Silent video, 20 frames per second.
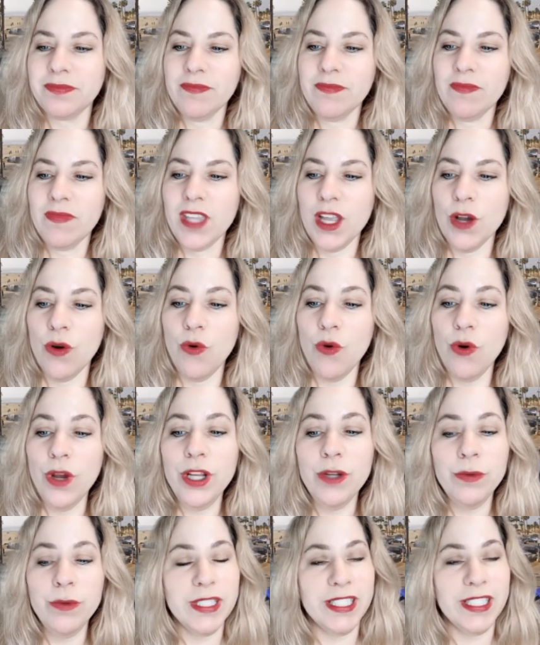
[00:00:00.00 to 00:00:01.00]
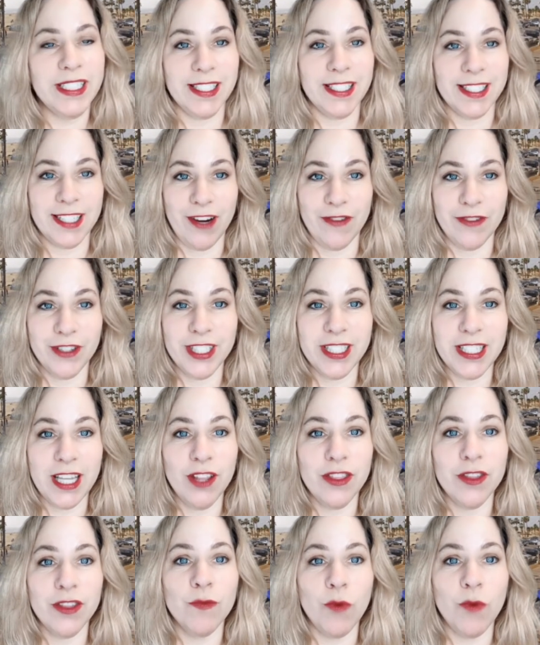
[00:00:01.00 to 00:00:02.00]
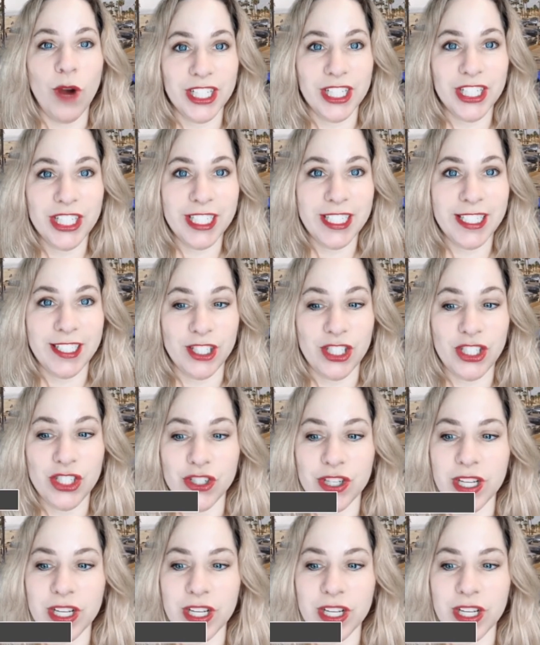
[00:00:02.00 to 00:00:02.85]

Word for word: oil was discovered south of Washington Street